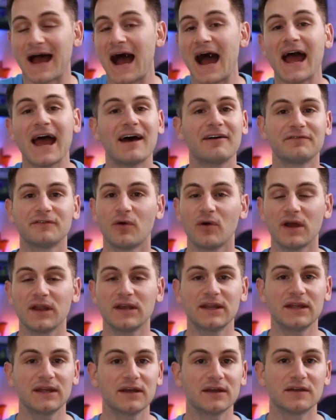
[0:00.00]
I have no
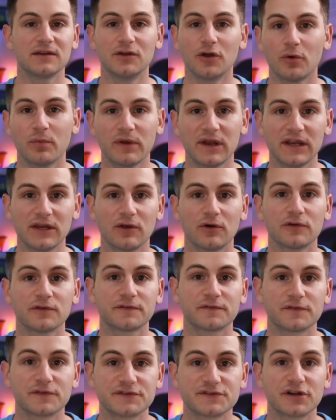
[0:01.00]
idea, nobody knows
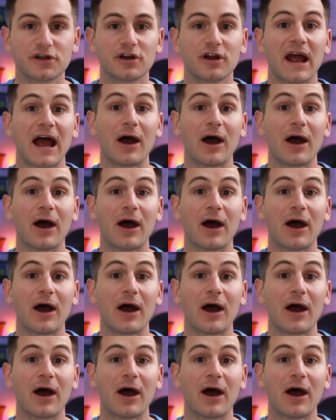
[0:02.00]
for sure.